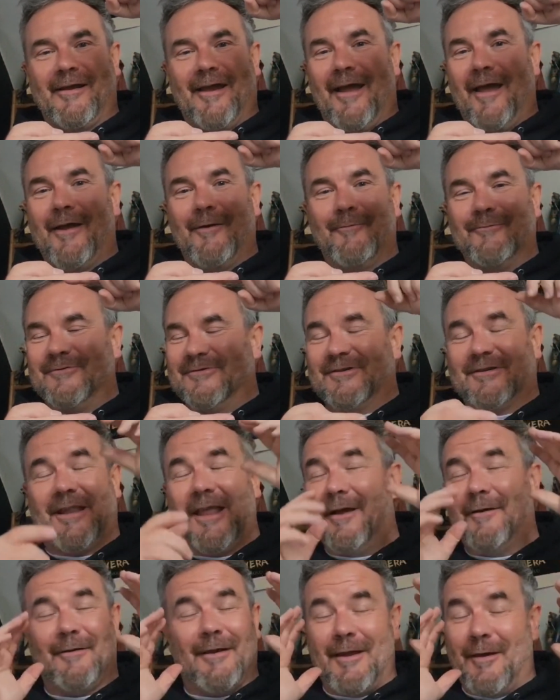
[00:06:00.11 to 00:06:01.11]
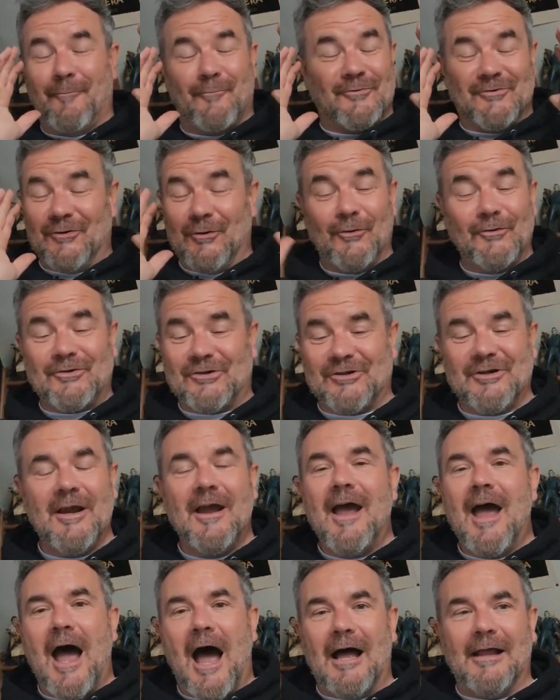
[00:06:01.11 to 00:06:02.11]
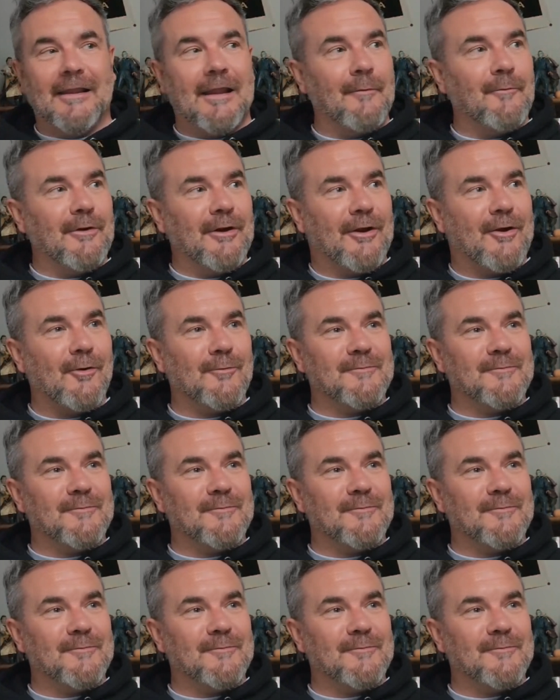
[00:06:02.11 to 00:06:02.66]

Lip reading: It was nuts. And then when you come